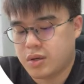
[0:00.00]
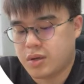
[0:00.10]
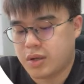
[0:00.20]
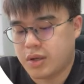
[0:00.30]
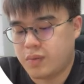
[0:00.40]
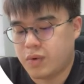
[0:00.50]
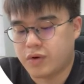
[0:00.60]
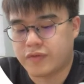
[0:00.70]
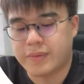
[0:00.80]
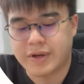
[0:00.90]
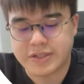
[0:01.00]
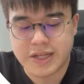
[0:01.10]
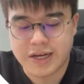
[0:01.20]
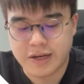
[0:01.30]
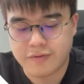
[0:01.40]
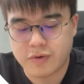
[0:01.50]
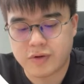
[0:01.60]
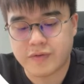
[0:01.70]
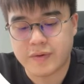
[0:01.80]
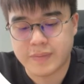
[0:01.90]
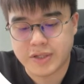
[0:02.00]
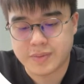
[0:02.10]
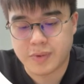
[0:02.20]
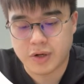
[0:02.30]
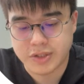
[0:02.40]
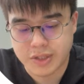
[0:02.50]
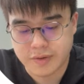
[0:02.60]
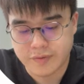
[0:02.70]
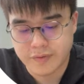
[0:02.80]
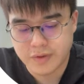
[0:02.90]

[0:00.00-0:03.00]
Okay, one of them is negative, one of them is positive.